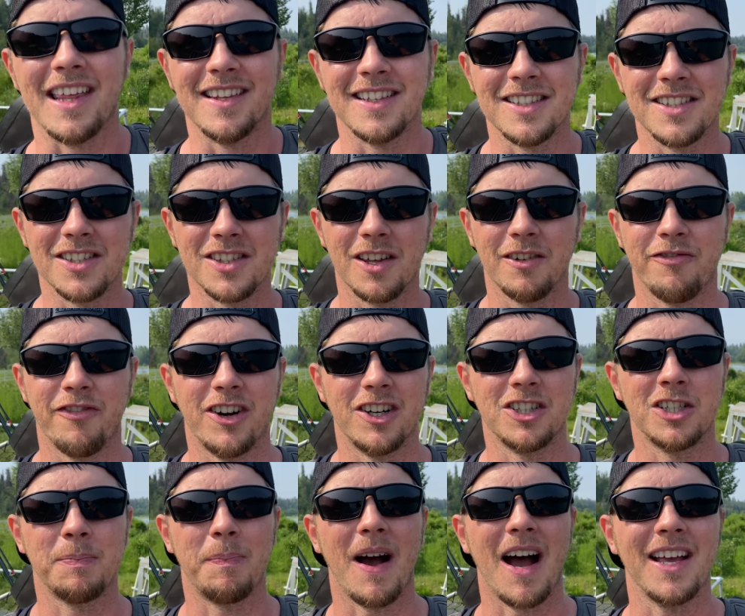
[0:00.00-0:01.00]
this is the first
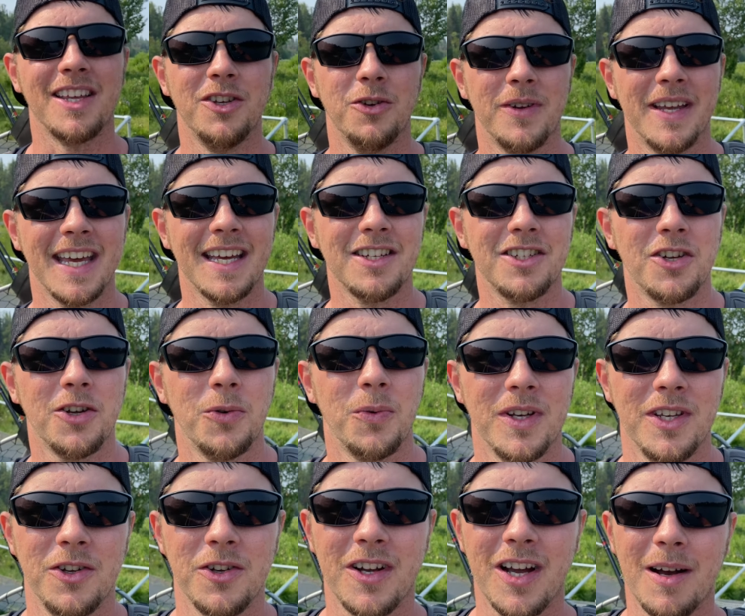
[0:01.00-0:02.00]
spot you get to
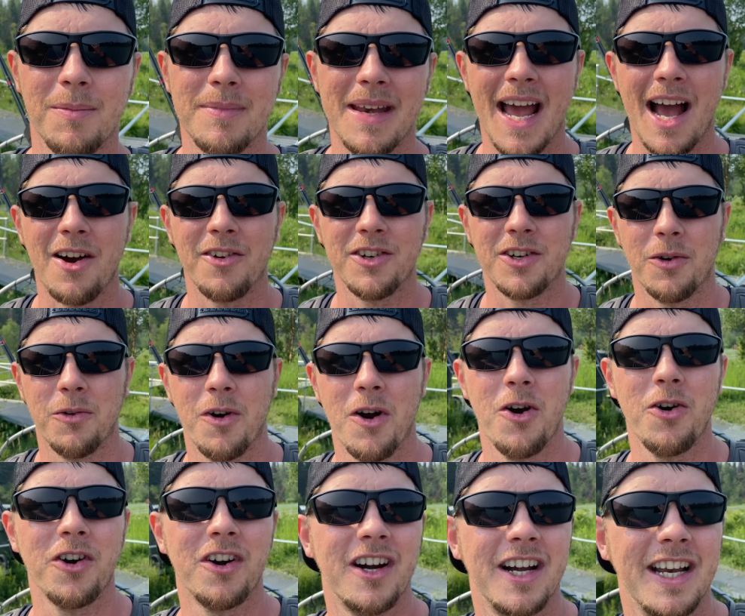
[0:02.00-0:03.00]
when you come down to
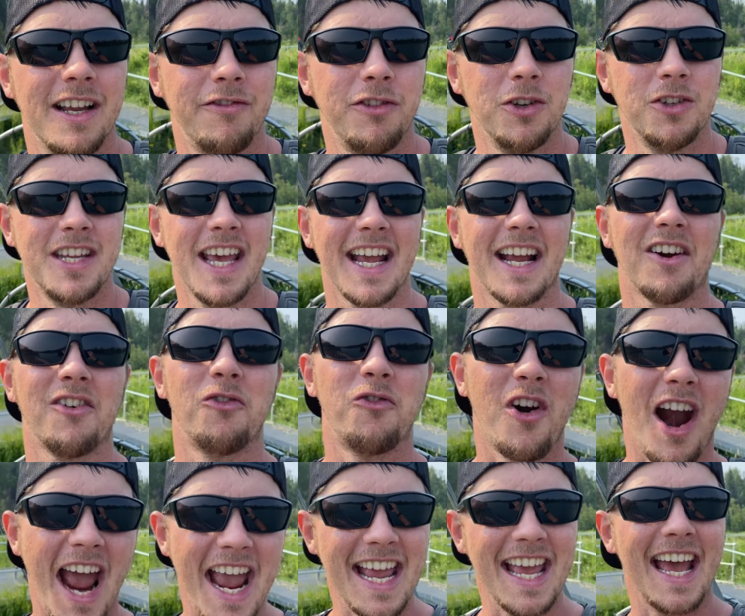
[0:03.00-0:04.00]
Rotary if you take a
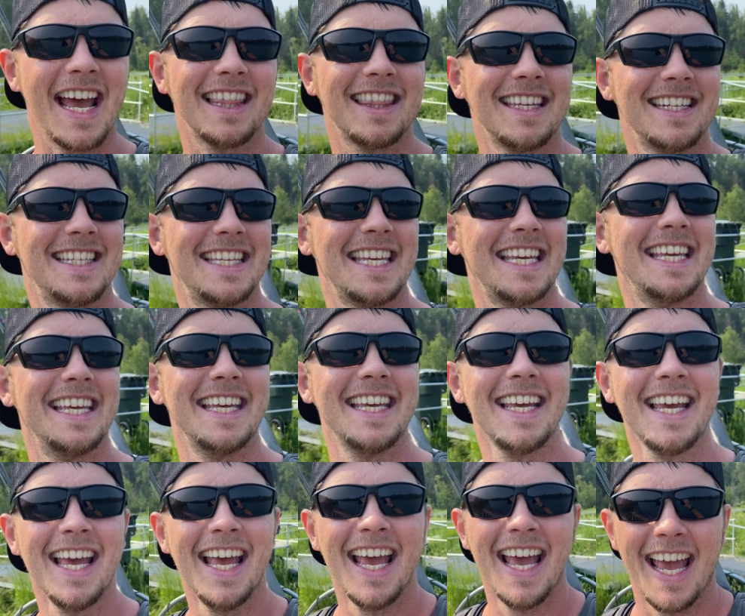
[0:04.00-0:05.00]
right at the T
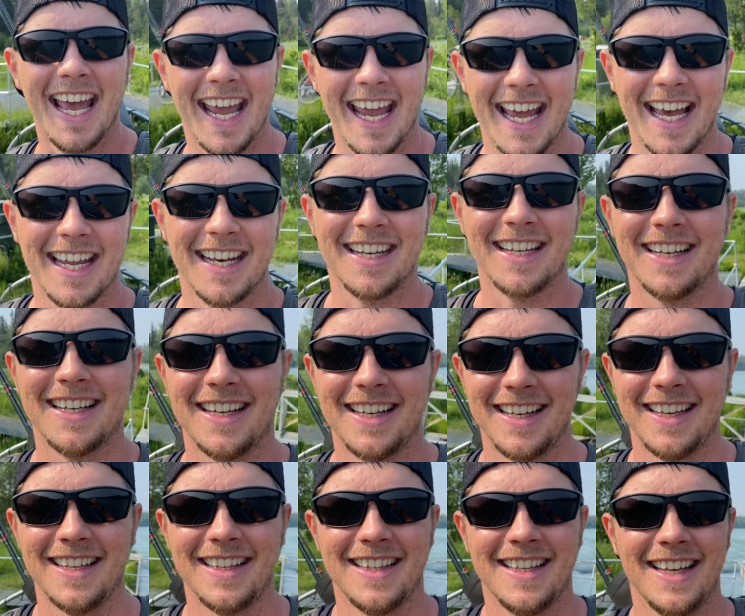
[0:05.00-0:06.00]
and uh,
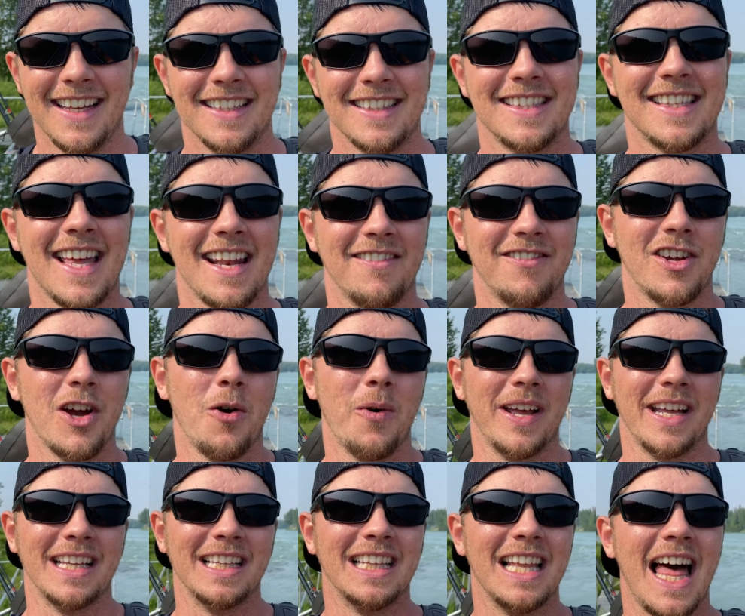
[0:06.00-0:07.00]
instead of
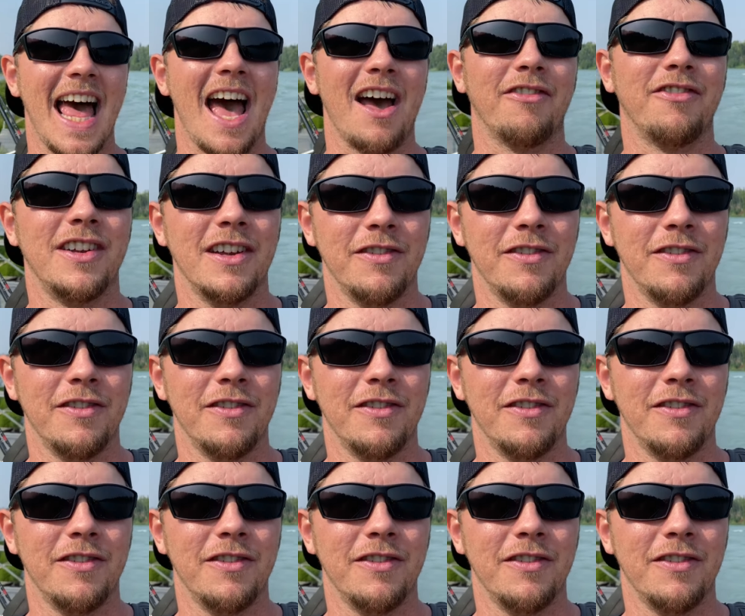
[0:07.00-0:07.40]
going left.